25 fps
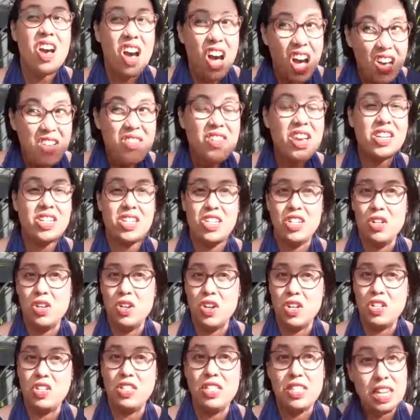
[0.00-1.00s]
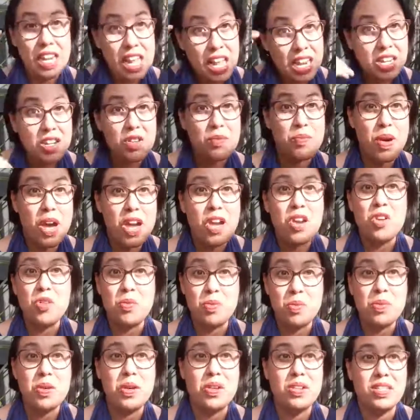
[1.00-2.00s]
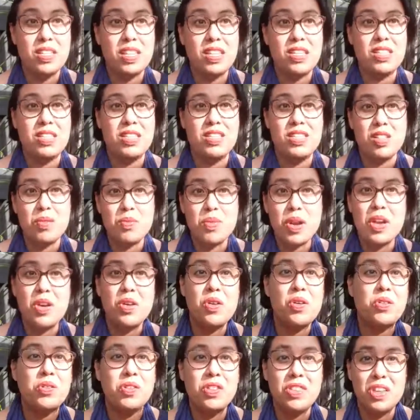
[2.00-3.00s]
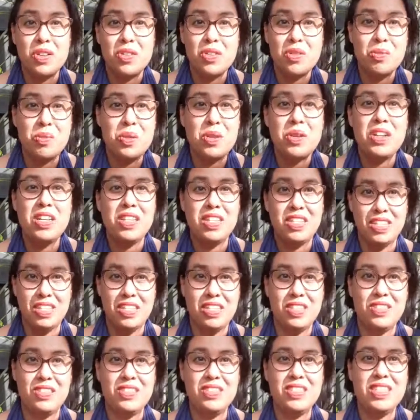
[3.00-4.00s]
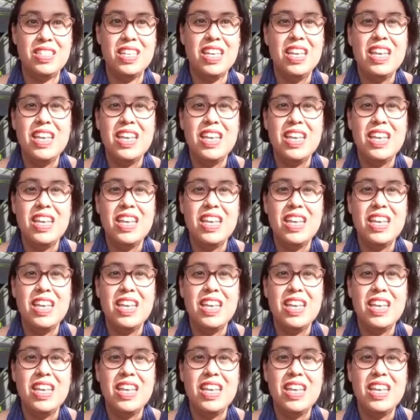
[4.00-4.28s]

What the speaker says: I've actually got to sit under my own processes and my own therapeutic skills